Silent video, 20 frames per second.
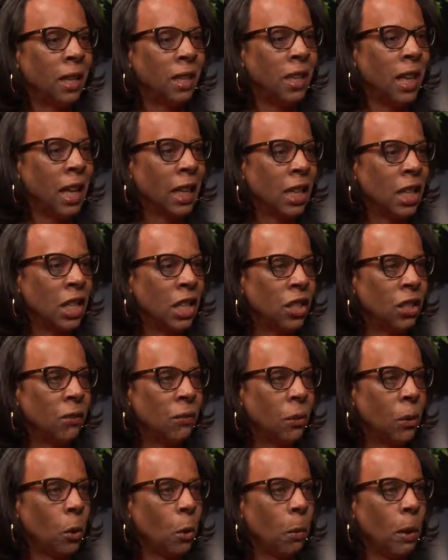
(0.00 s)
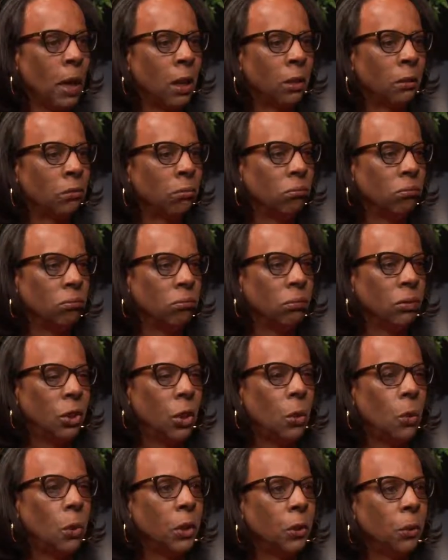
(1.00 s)
a technician for about
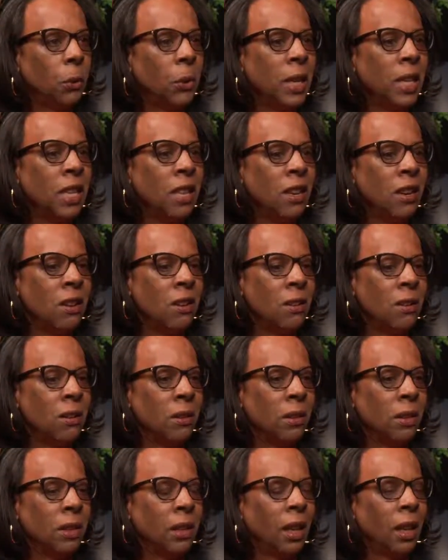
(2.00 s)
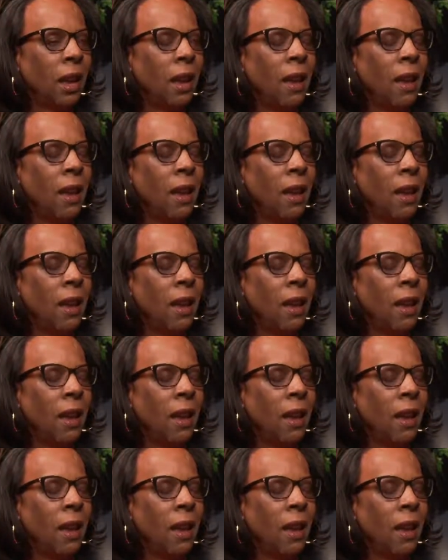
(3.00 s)
2 or 3 years,